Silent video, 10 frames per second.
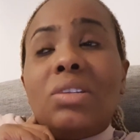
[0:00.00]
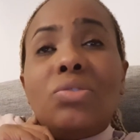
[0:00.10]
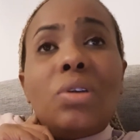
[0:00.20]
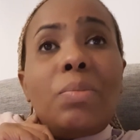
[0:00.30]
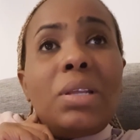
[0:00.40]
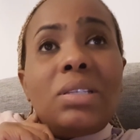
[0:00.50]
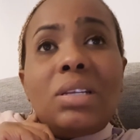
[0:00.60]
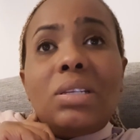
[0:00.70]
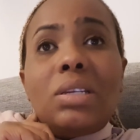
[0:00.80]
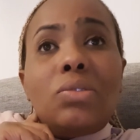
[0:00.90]
a place
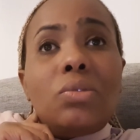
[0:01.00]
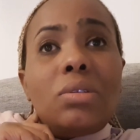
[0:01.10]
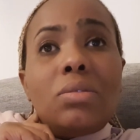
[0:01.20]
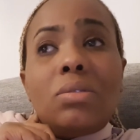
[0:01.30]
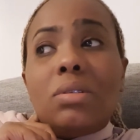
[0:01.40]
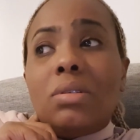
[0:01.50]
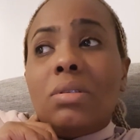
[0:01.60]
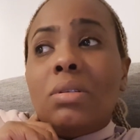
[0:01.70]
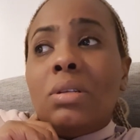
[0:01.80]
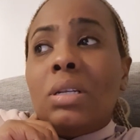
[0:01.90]
that it was not
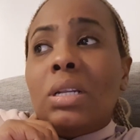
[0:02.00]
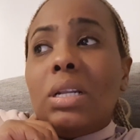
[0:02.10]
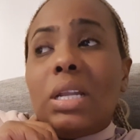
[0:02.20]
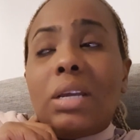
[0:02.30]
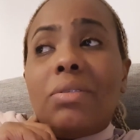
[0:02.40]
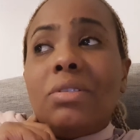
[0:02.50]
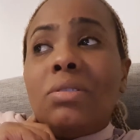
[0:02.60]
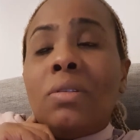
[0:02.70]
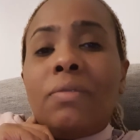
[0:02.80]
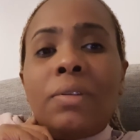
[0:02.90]
like
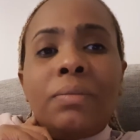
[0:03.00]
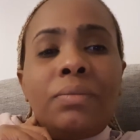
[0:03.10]
resolving.